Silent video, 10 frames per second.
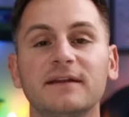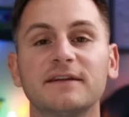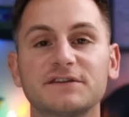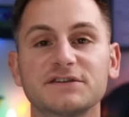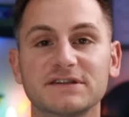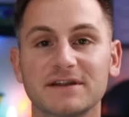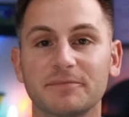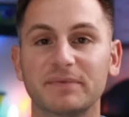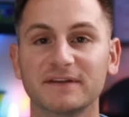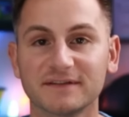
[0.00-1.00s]
In addition to the
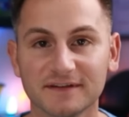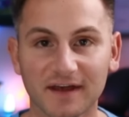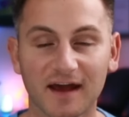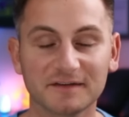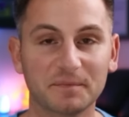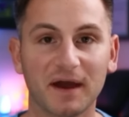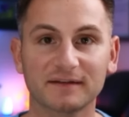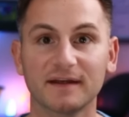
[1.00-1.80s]
business aspect